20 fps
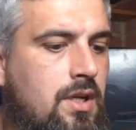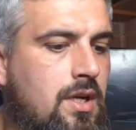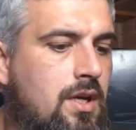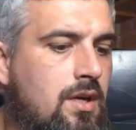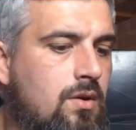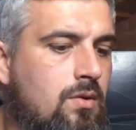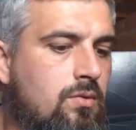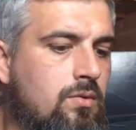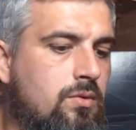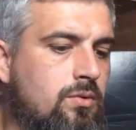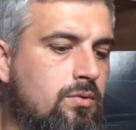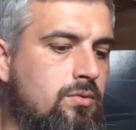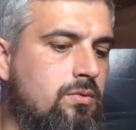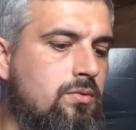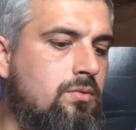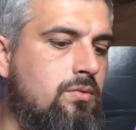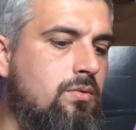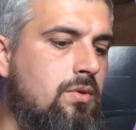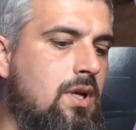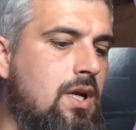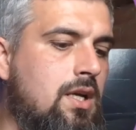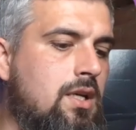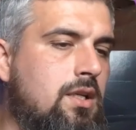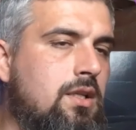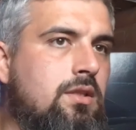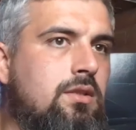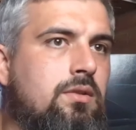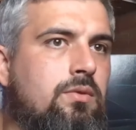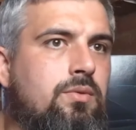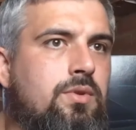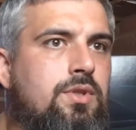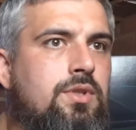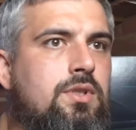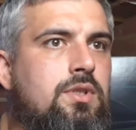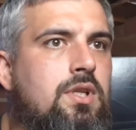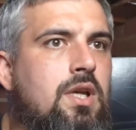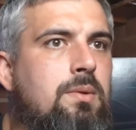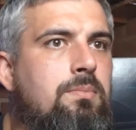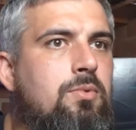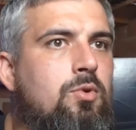Now, to run it, we
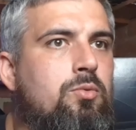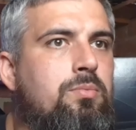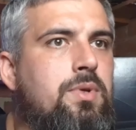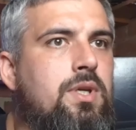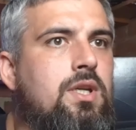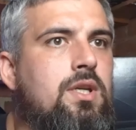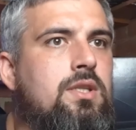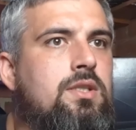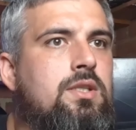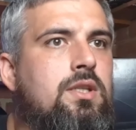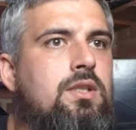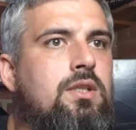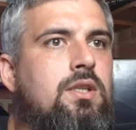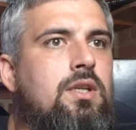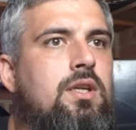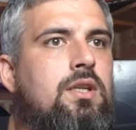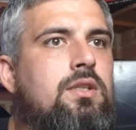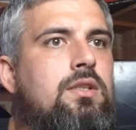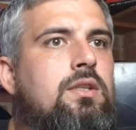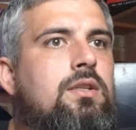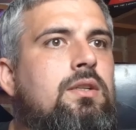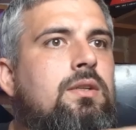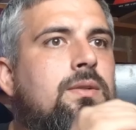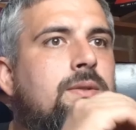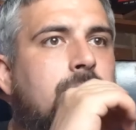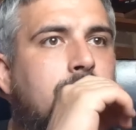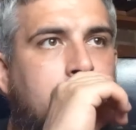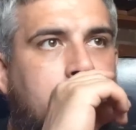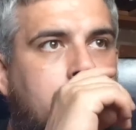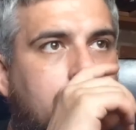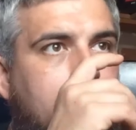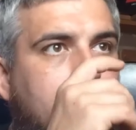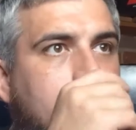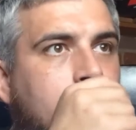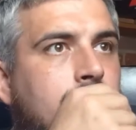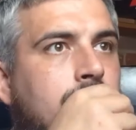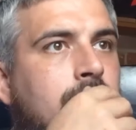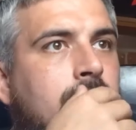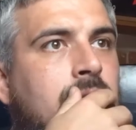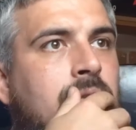just type OBS and enter.
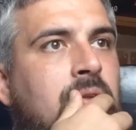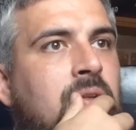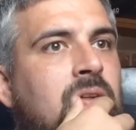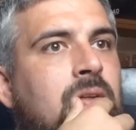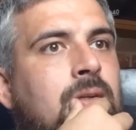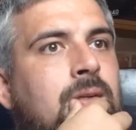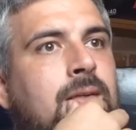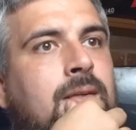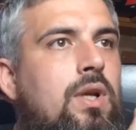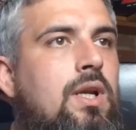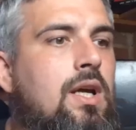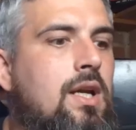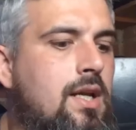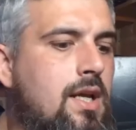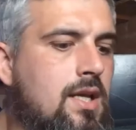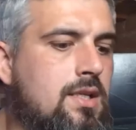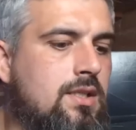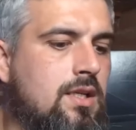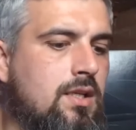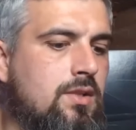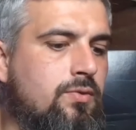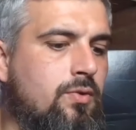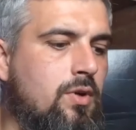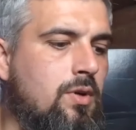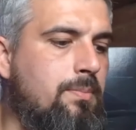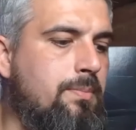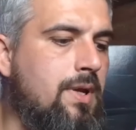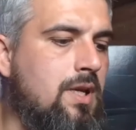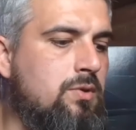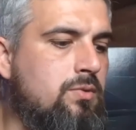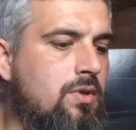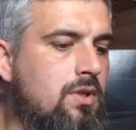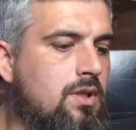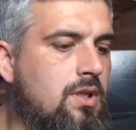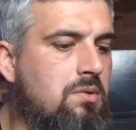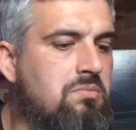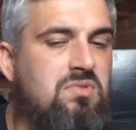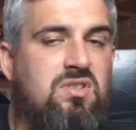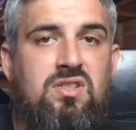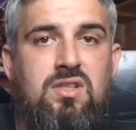We're gonna ask us for a password.
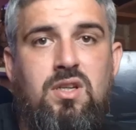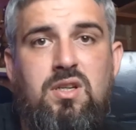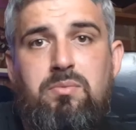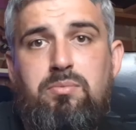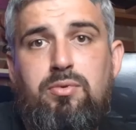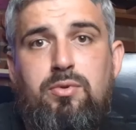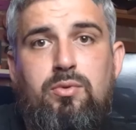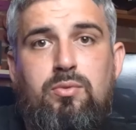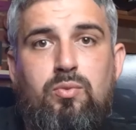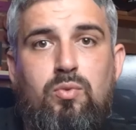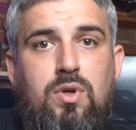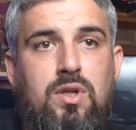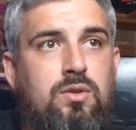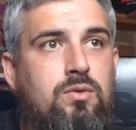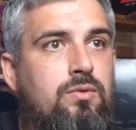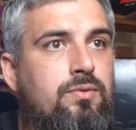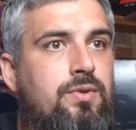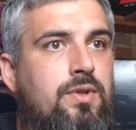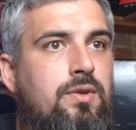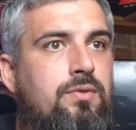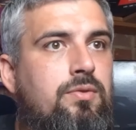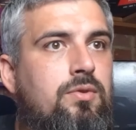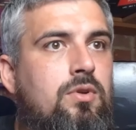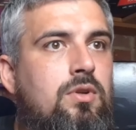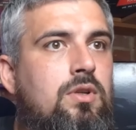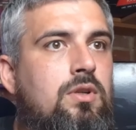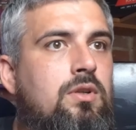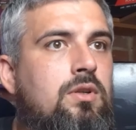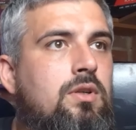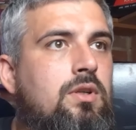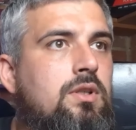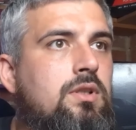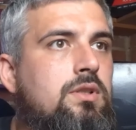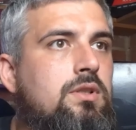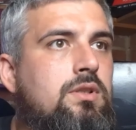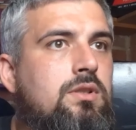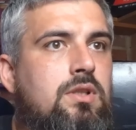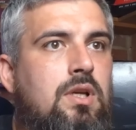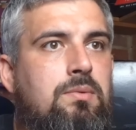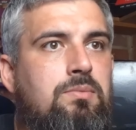I'm just gonna put 1234, as
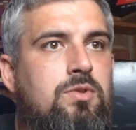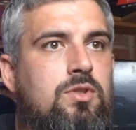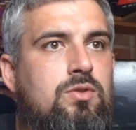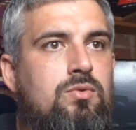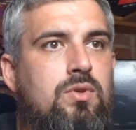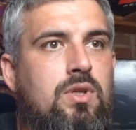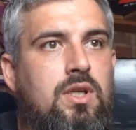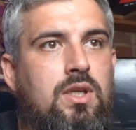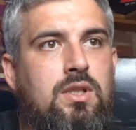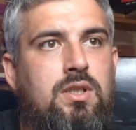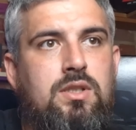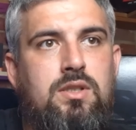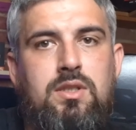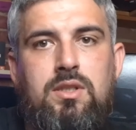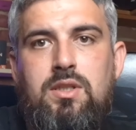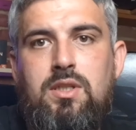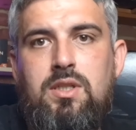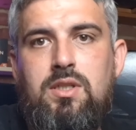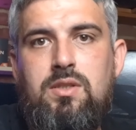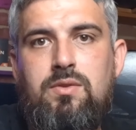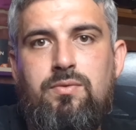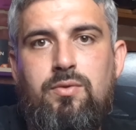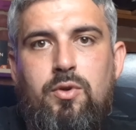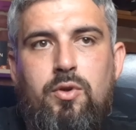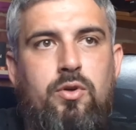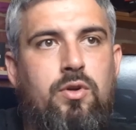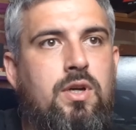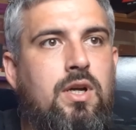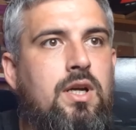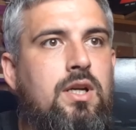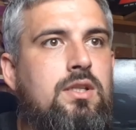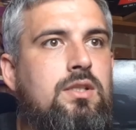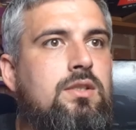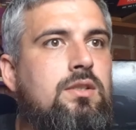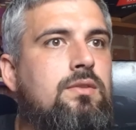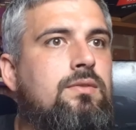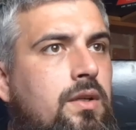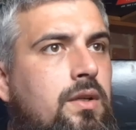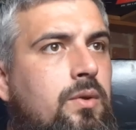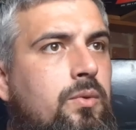I'm just doing it as a test for you guys.
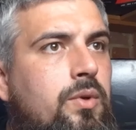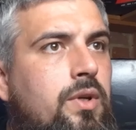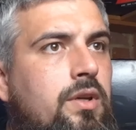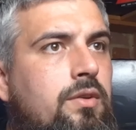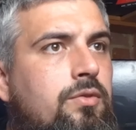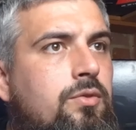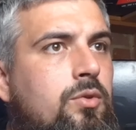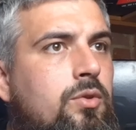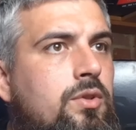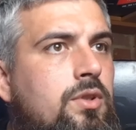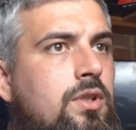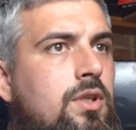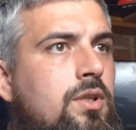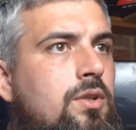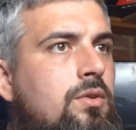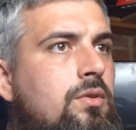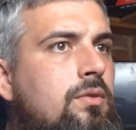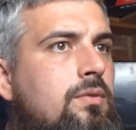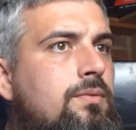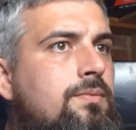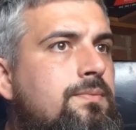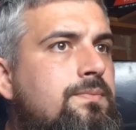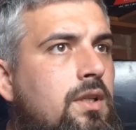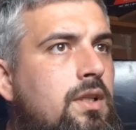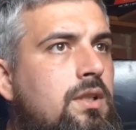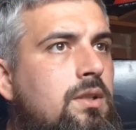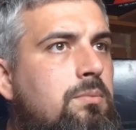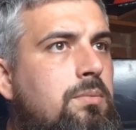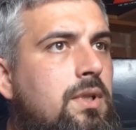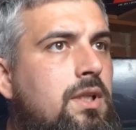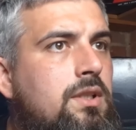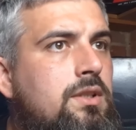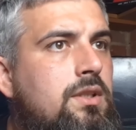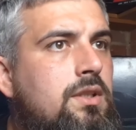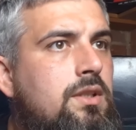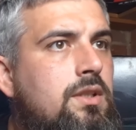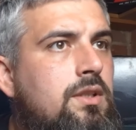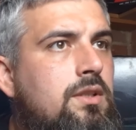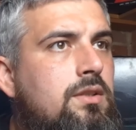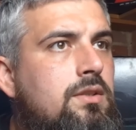And we have continue and apply
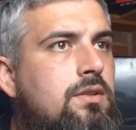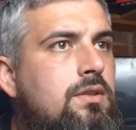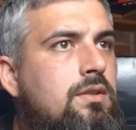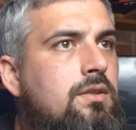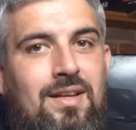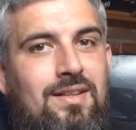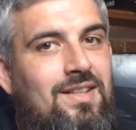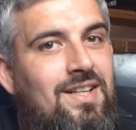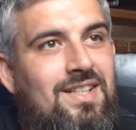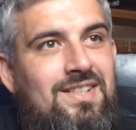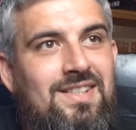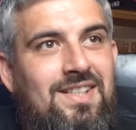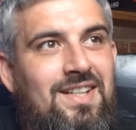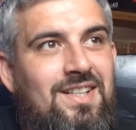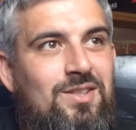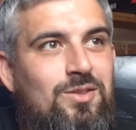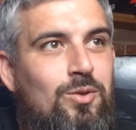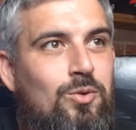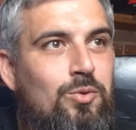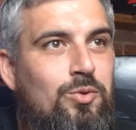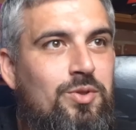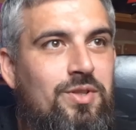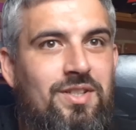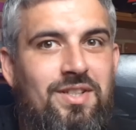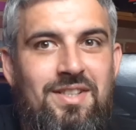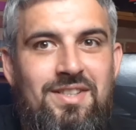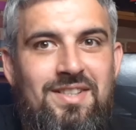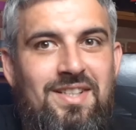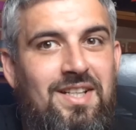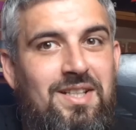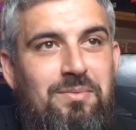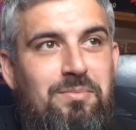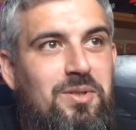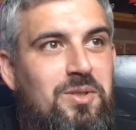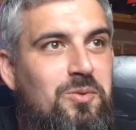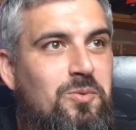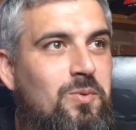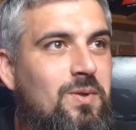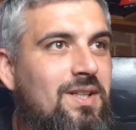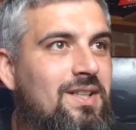settings. That's the resolution, is not the
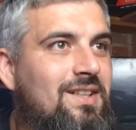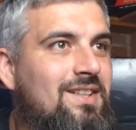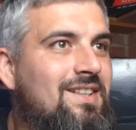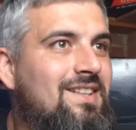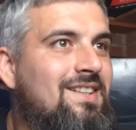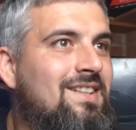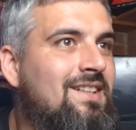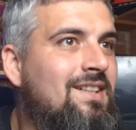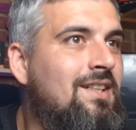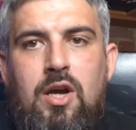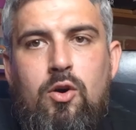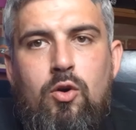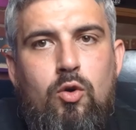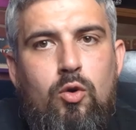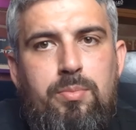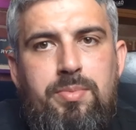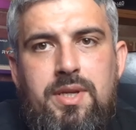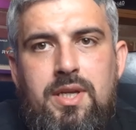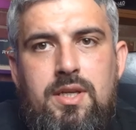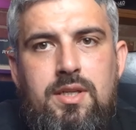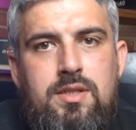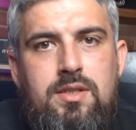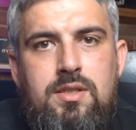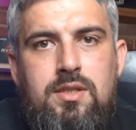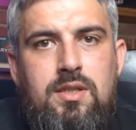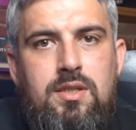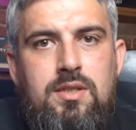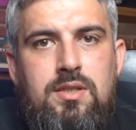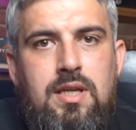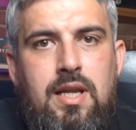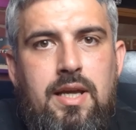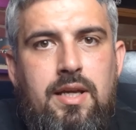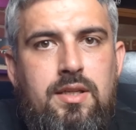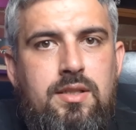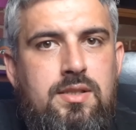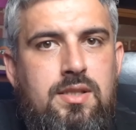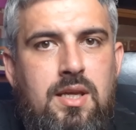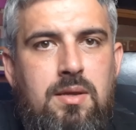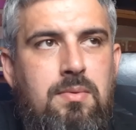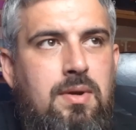best quality. Now OBS is like
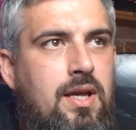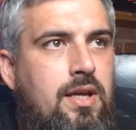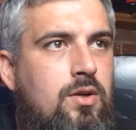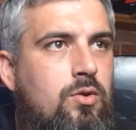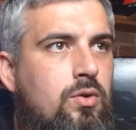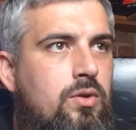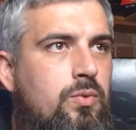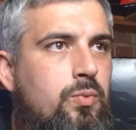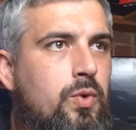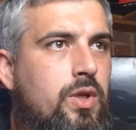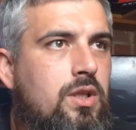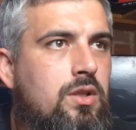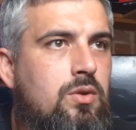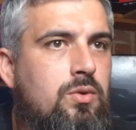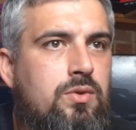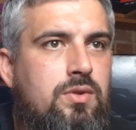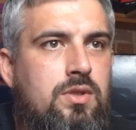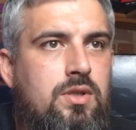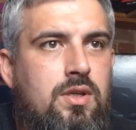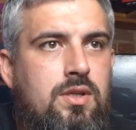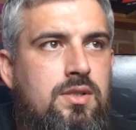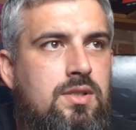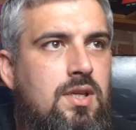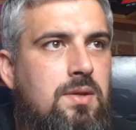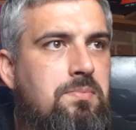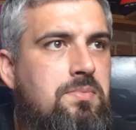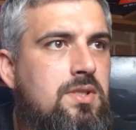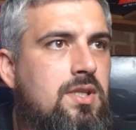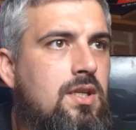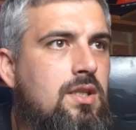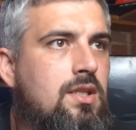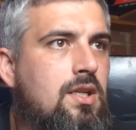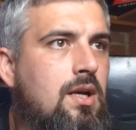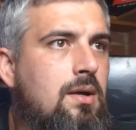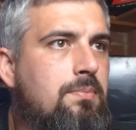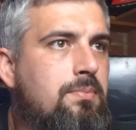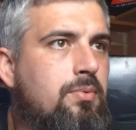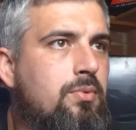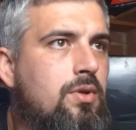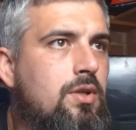same like on Windows, same
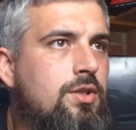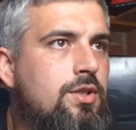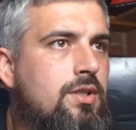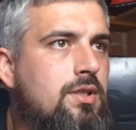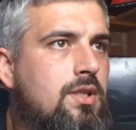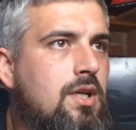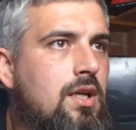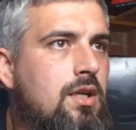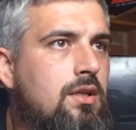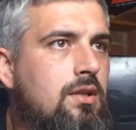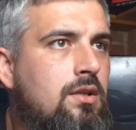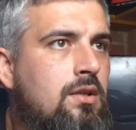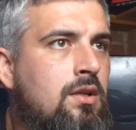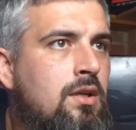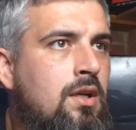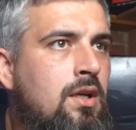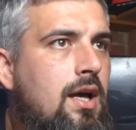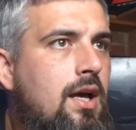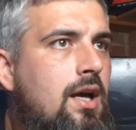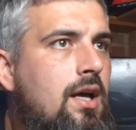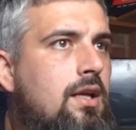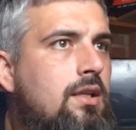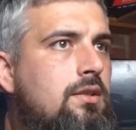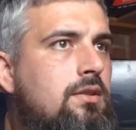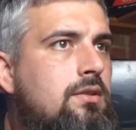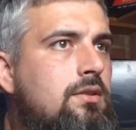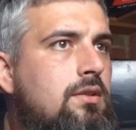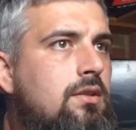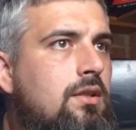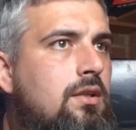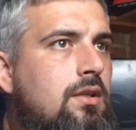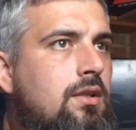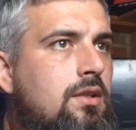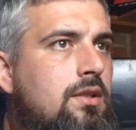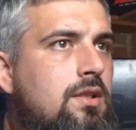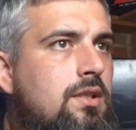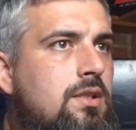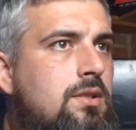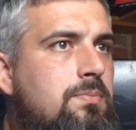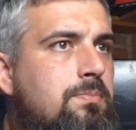setup. We're just gonna add a
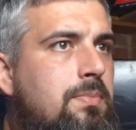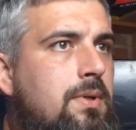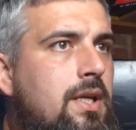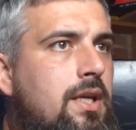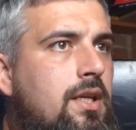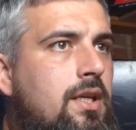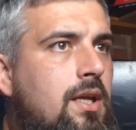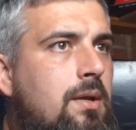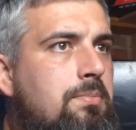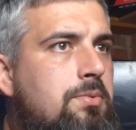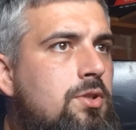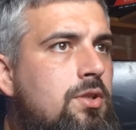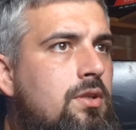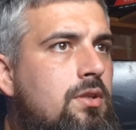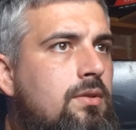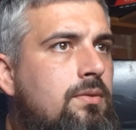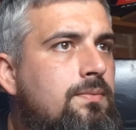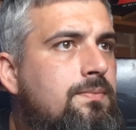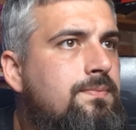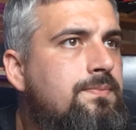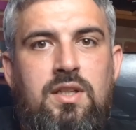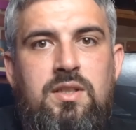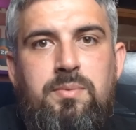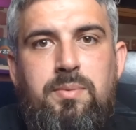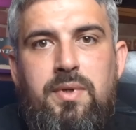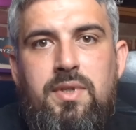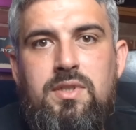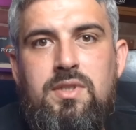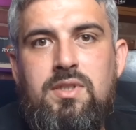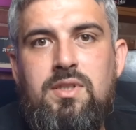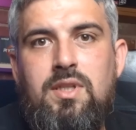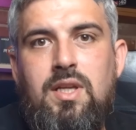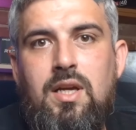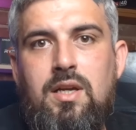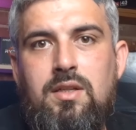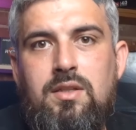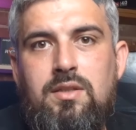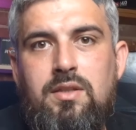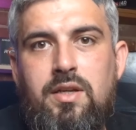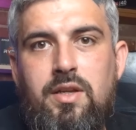display capture and let's press
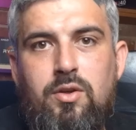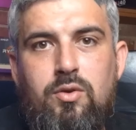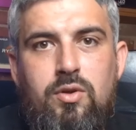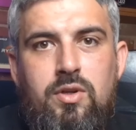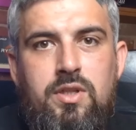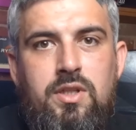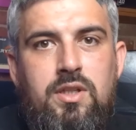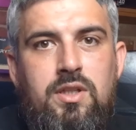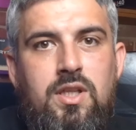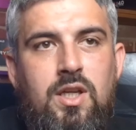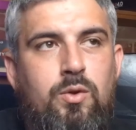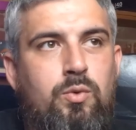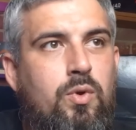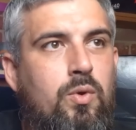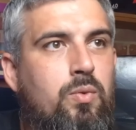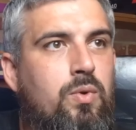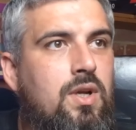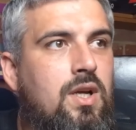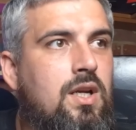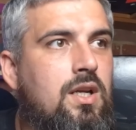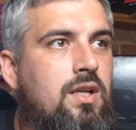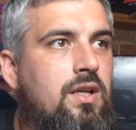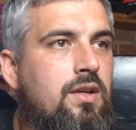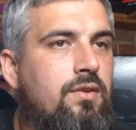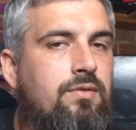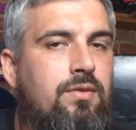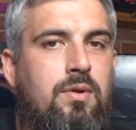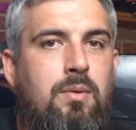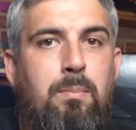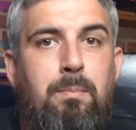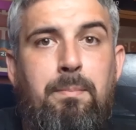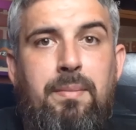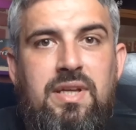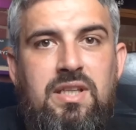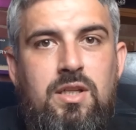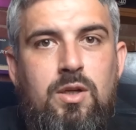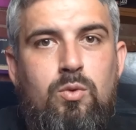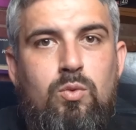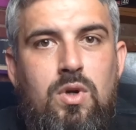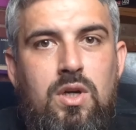start recording. That way we're gonna have
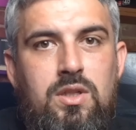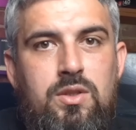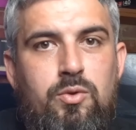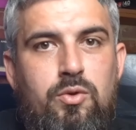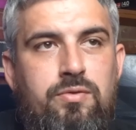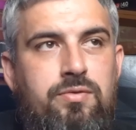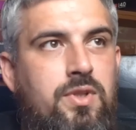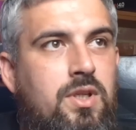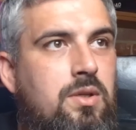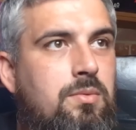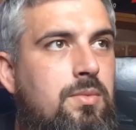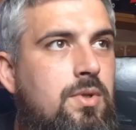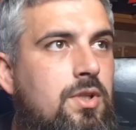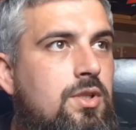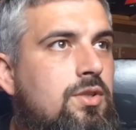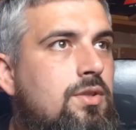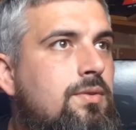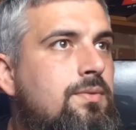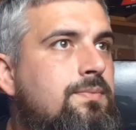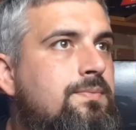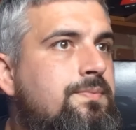better quality of the image.